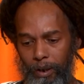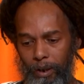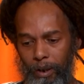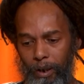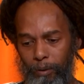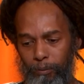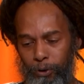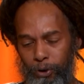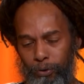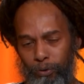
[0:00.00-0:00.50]

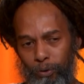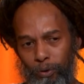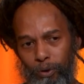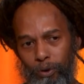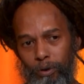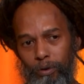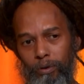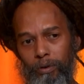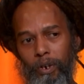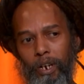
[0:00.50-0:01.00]
I'm
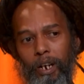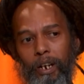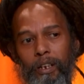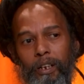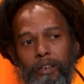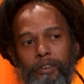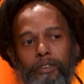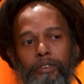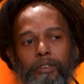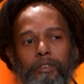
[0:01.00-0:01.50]
sure our
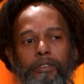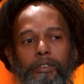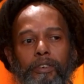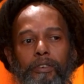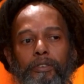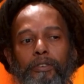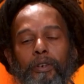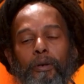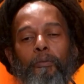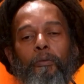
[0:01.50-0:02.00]
listeners are
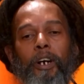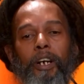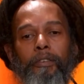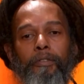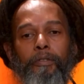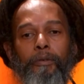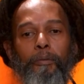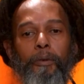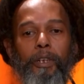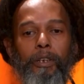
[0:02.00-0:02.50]
somewhat
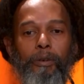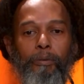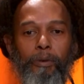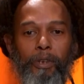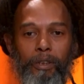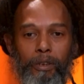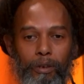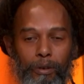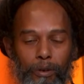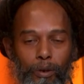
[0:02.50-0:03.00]
familiar with
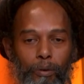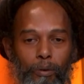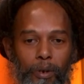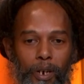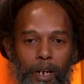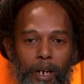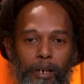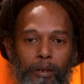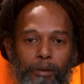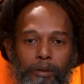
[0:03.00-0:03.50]
the
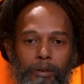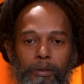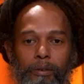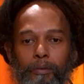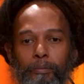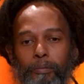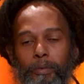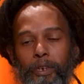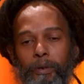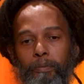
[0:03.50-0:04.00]
Dogon
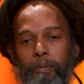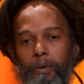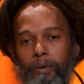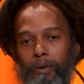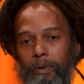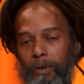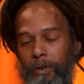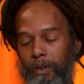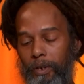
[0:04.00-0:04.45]
people.